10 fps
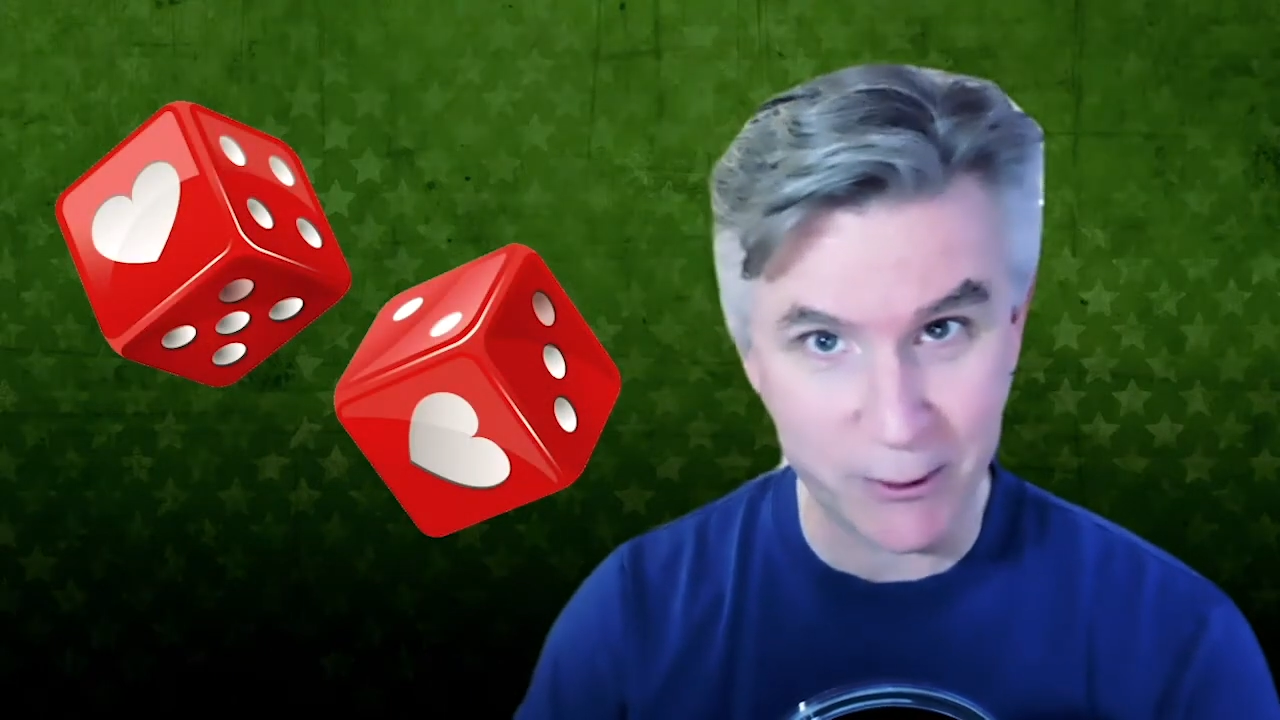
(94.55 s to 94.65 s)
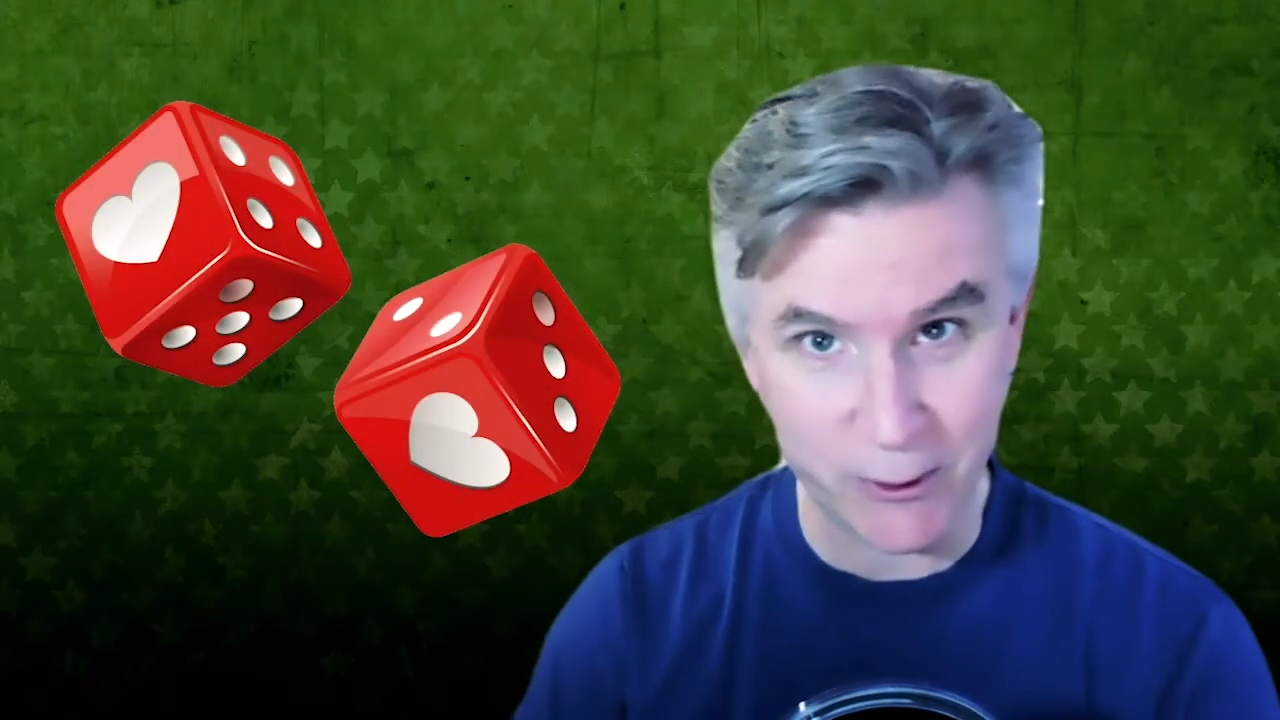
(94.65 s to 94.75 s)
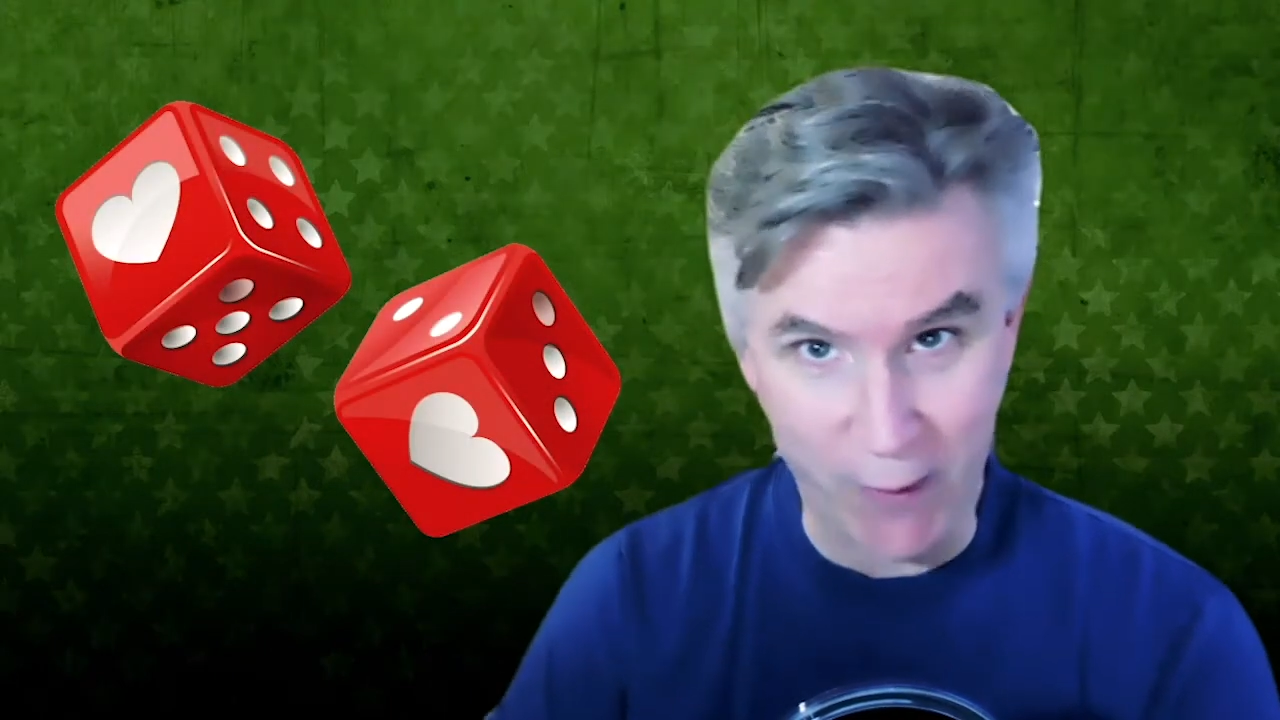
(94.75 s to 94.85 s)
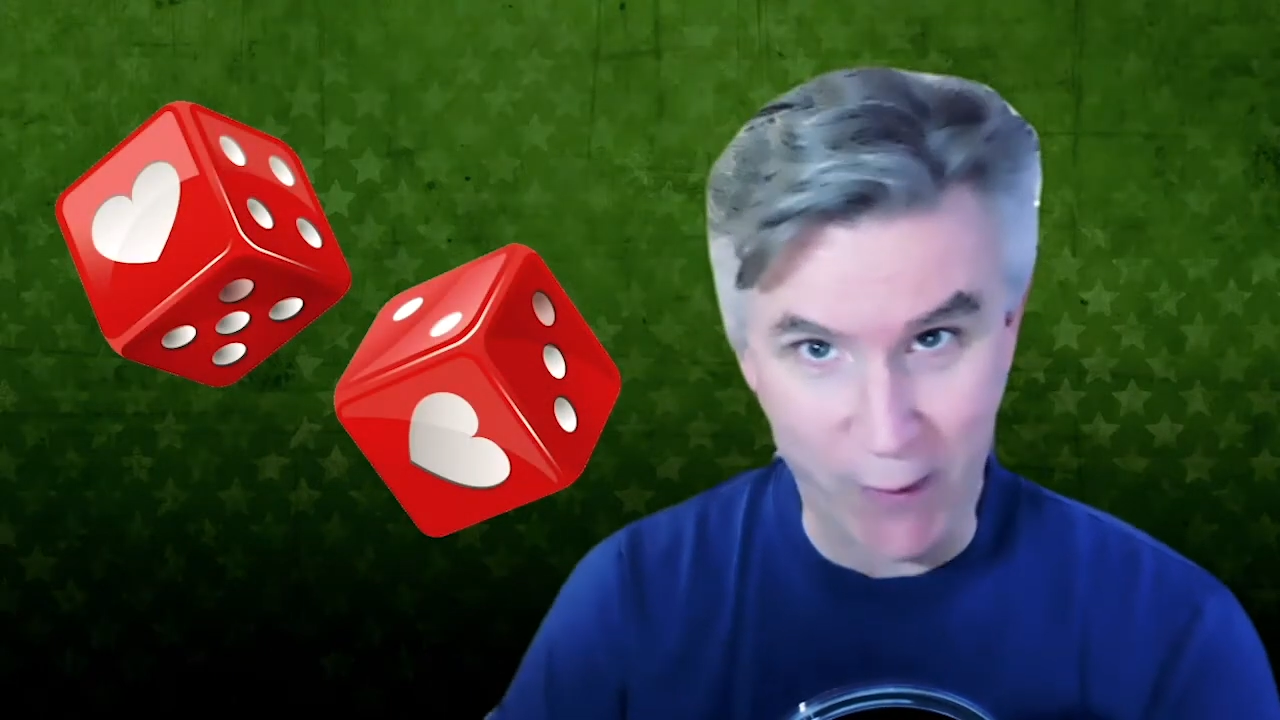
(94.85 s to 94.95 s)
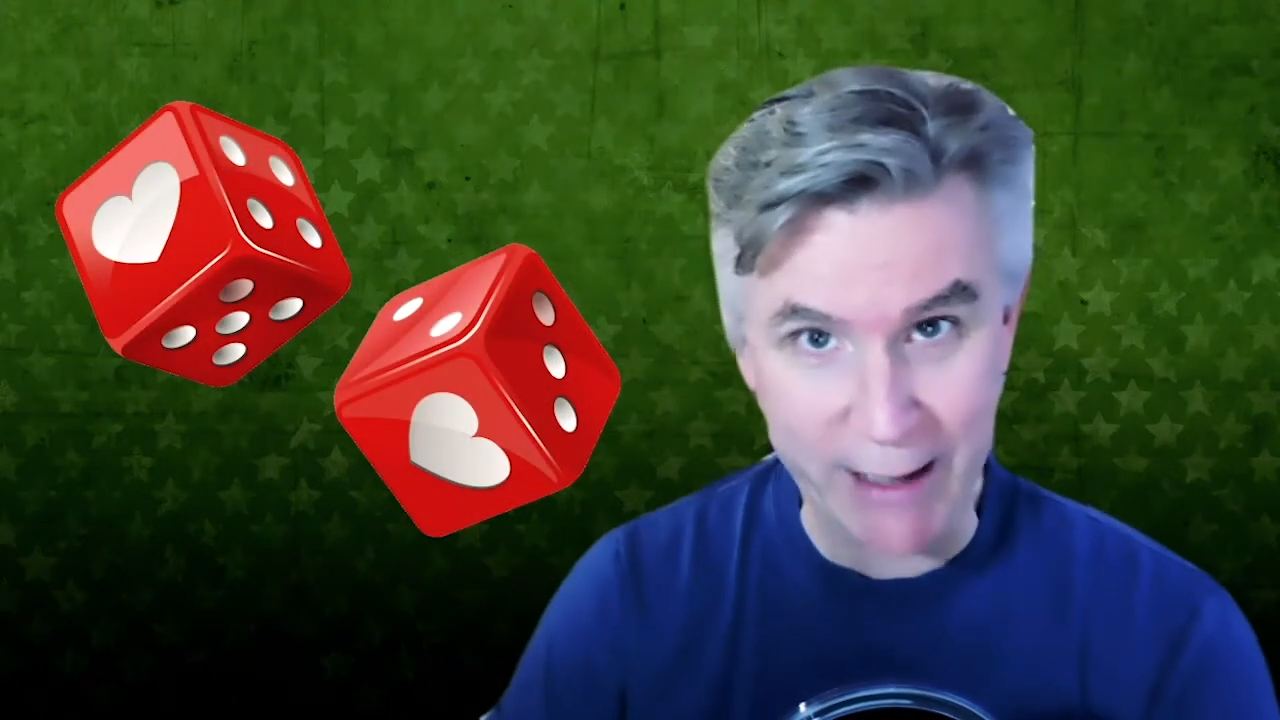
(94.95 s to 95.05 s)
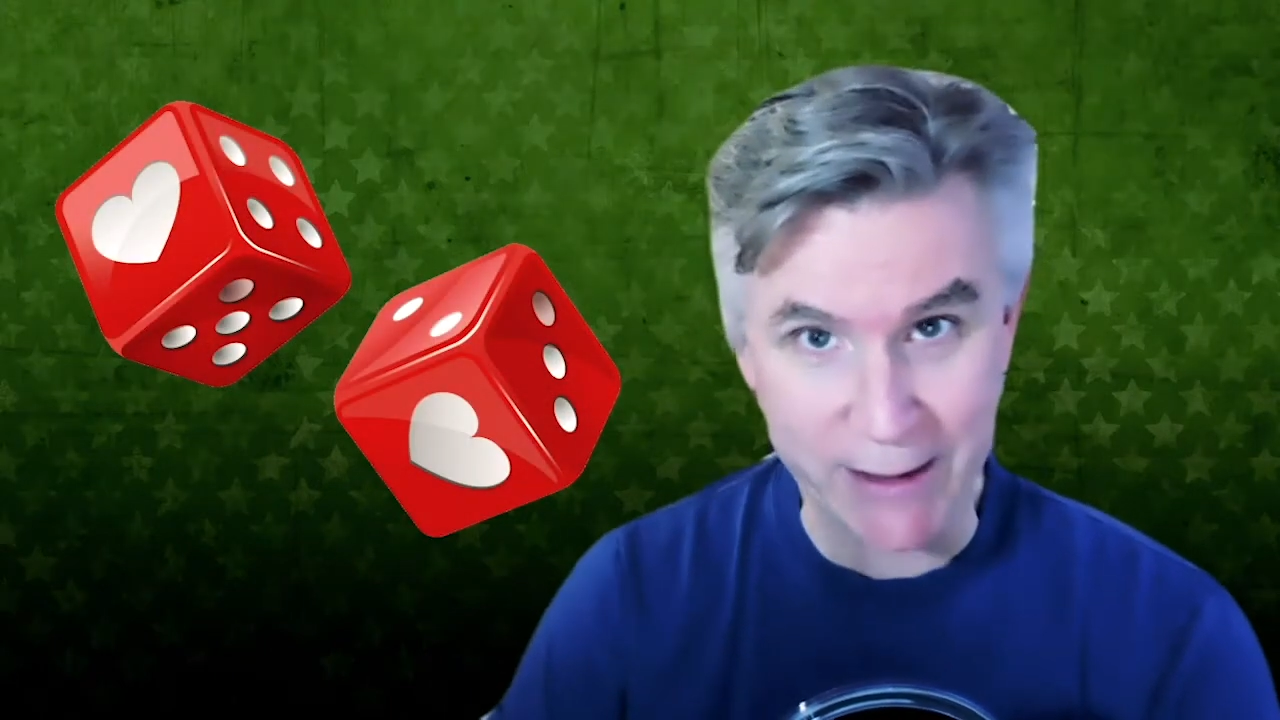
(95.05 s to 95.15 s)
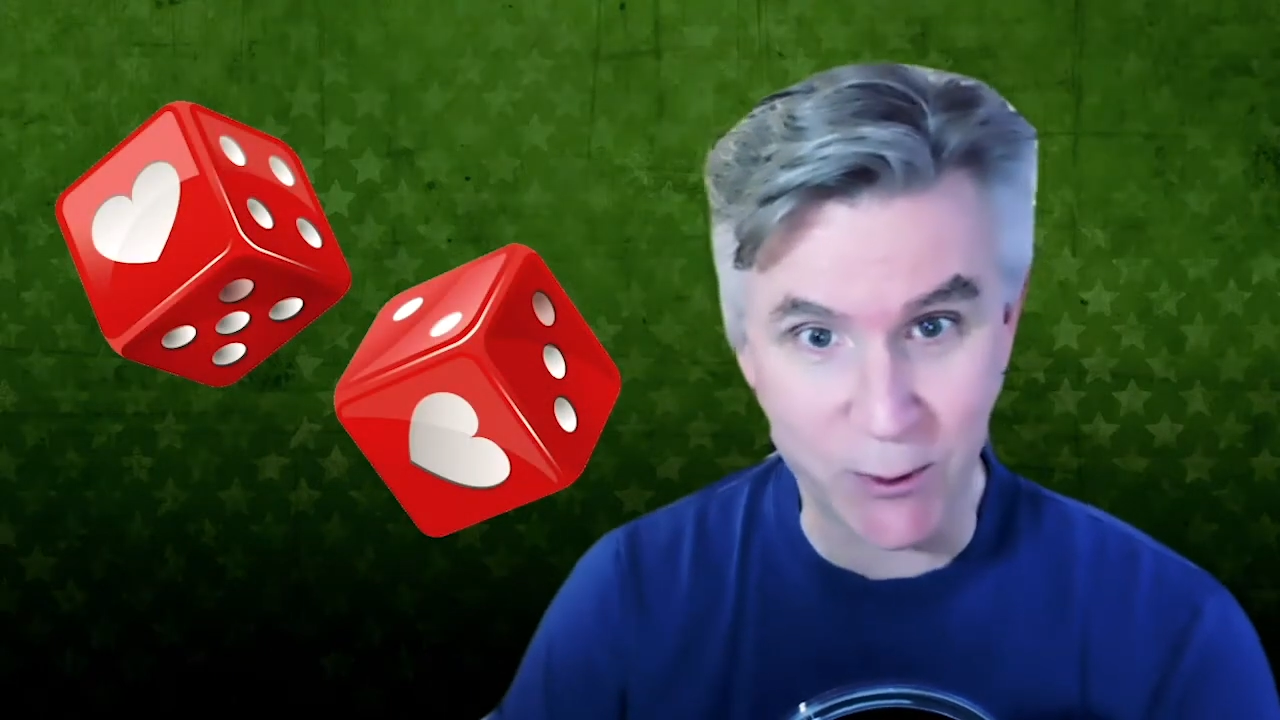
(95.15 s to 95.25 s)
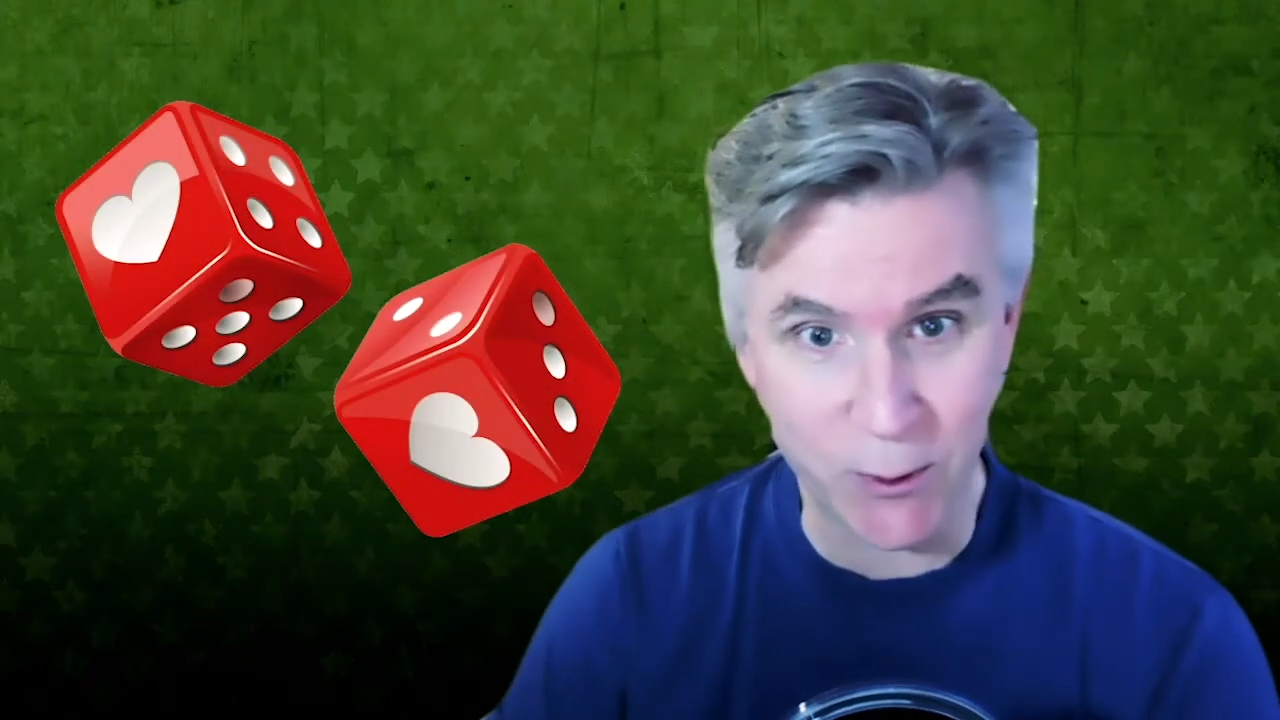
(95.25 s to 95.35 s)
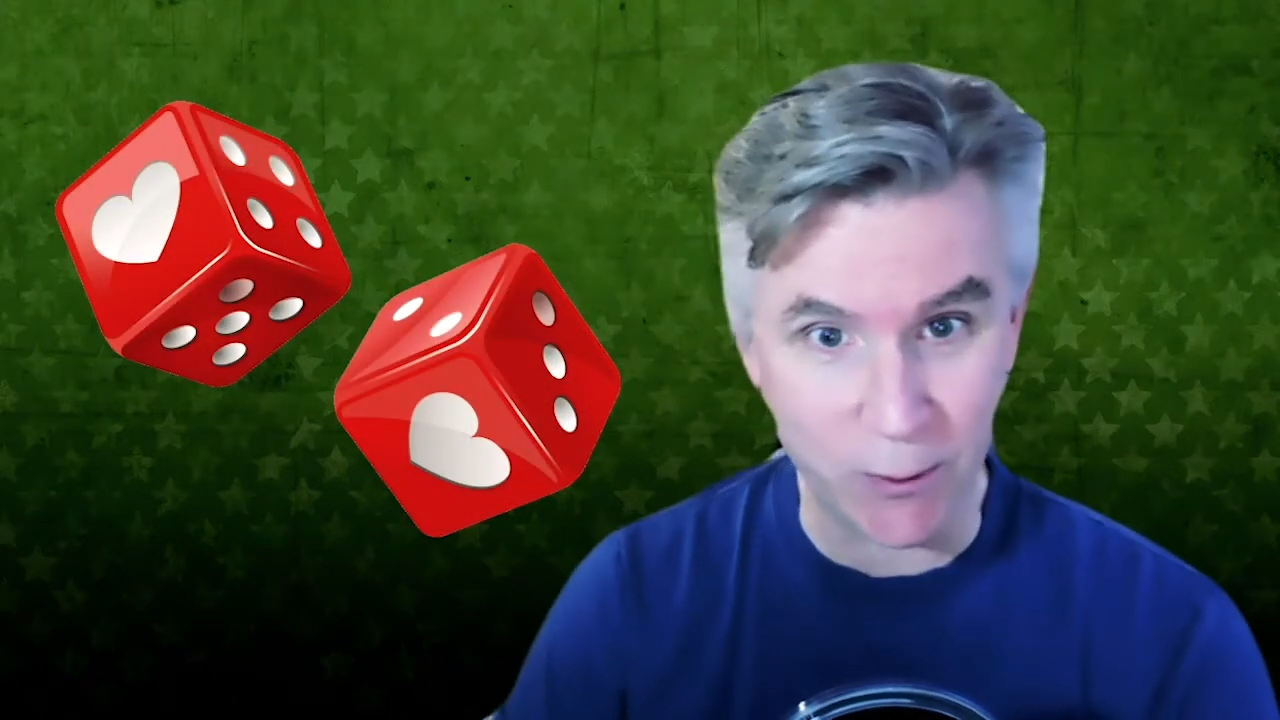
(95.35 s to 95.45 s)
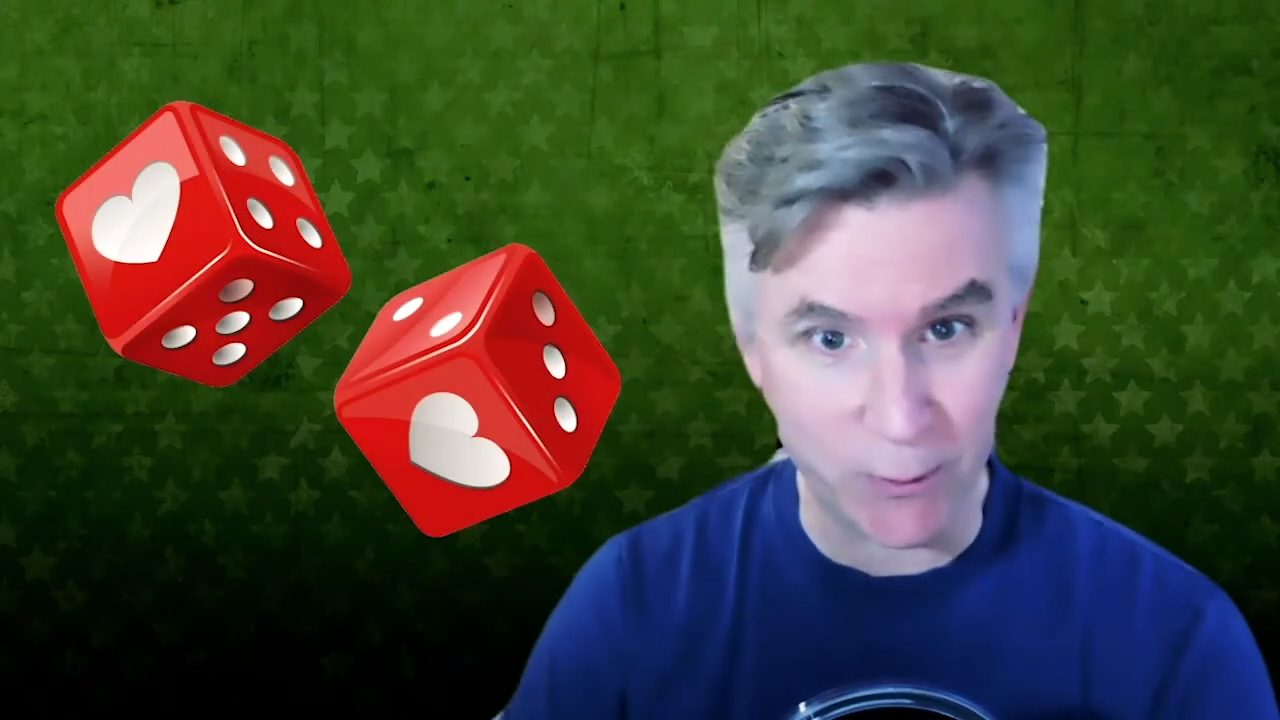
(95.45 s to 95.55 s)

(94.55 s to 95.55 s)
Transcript: great. Cool.